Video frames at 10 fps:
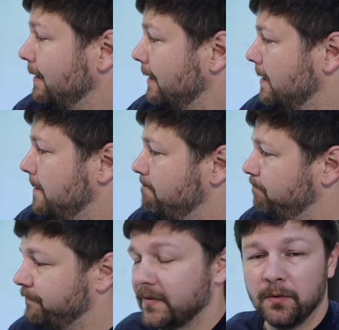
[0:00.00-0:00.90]

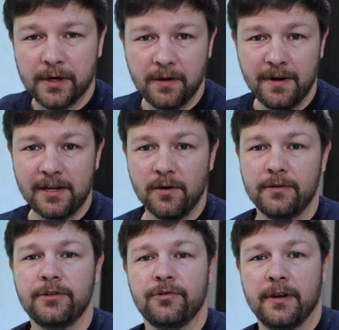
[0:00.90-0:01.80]
We're getting ready to go
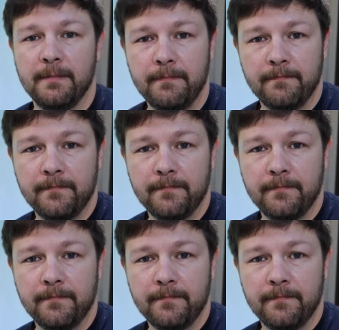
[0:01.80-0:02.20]
on a trip,